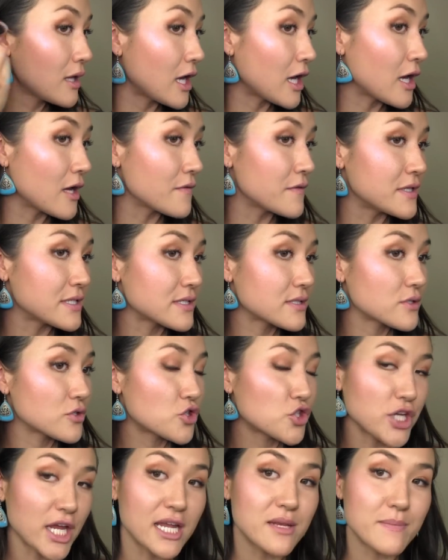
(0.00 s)
Uh, this
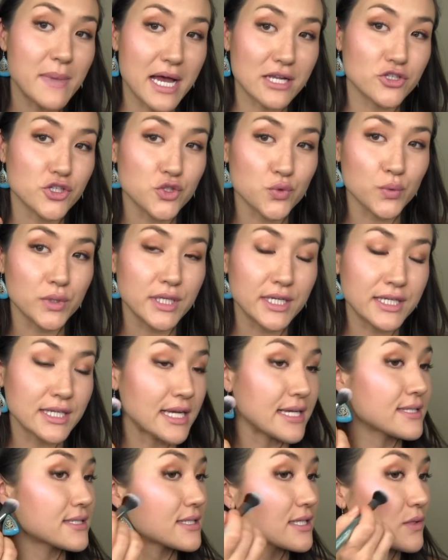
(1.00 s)
shade matches really
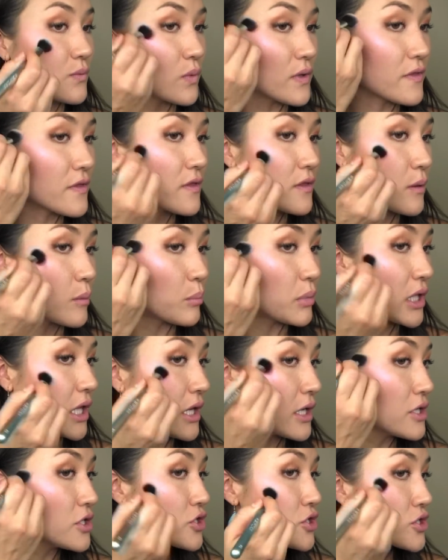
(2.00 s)
nicely with the
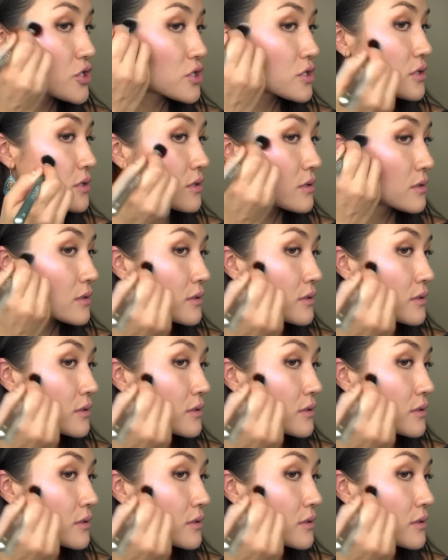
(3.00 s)
blush.